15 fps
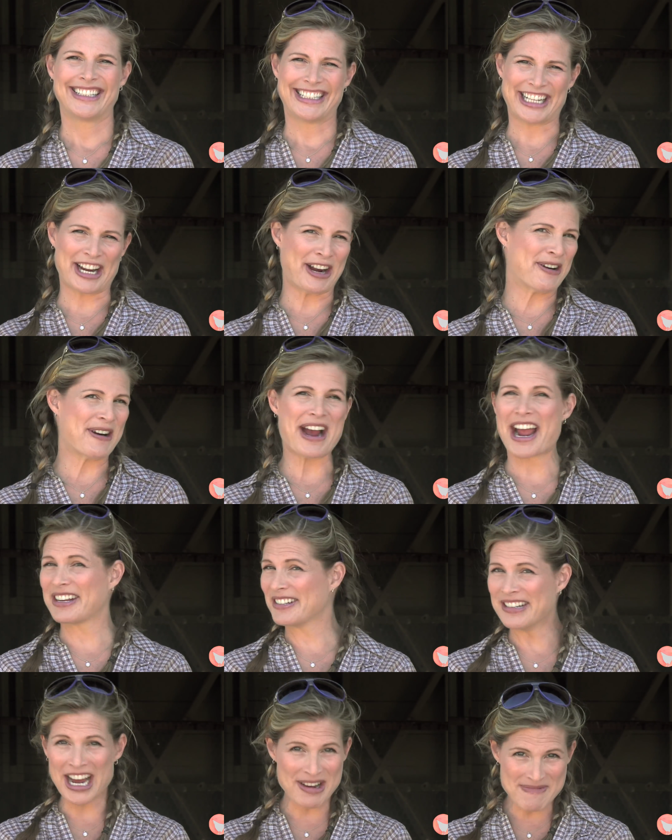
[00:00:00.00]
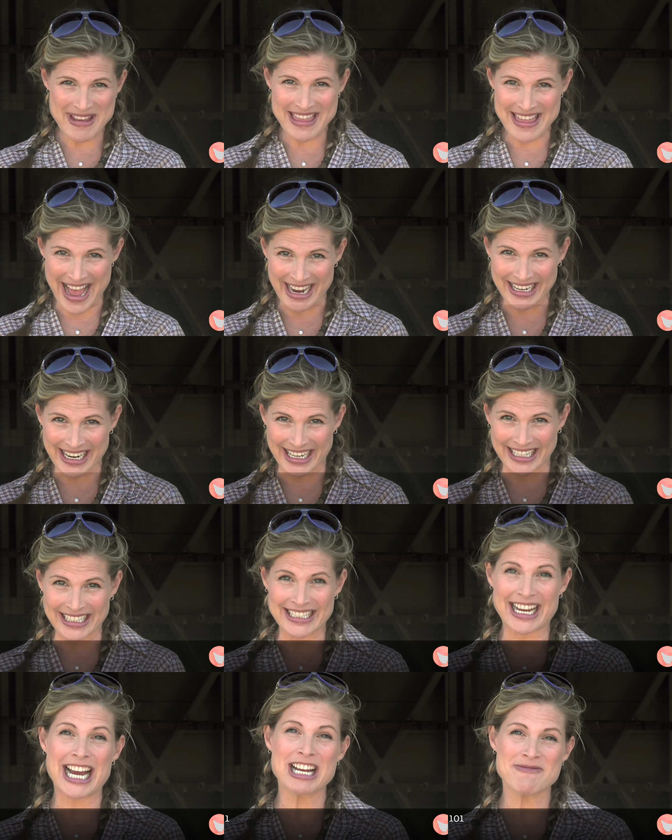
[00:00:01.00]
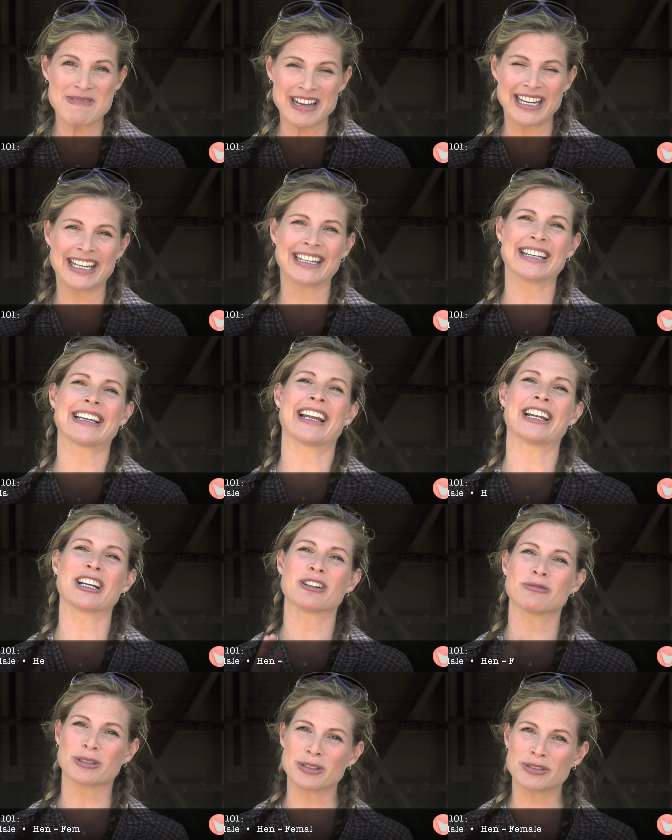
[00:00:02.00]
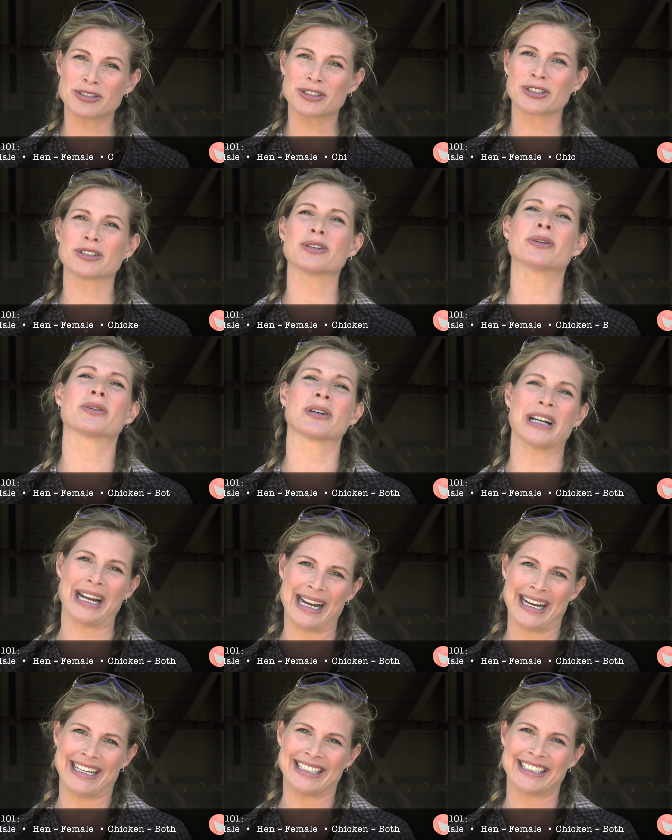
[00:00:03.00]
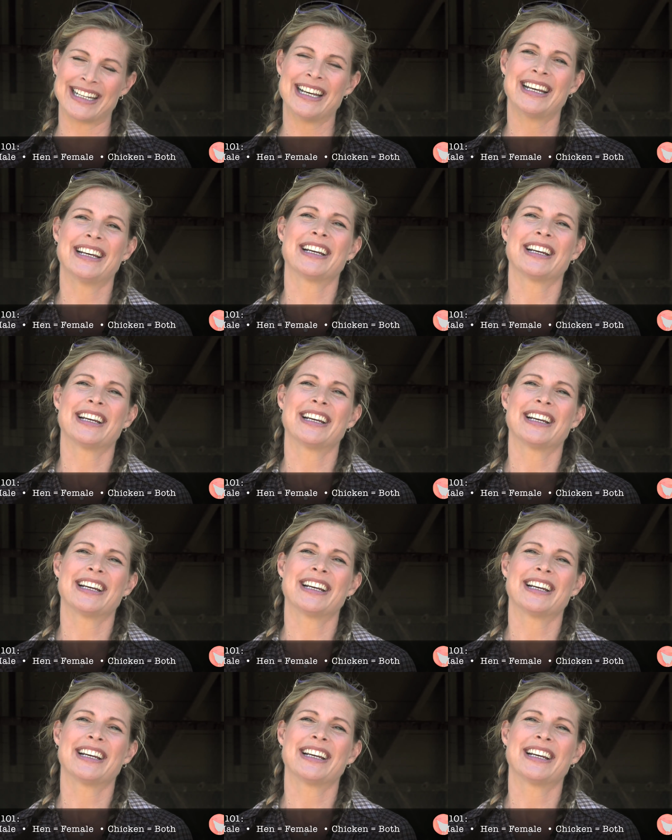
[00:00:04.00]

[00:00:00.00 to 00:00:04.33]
No, I do not mean that kind. I mean getting a rooster or a hen.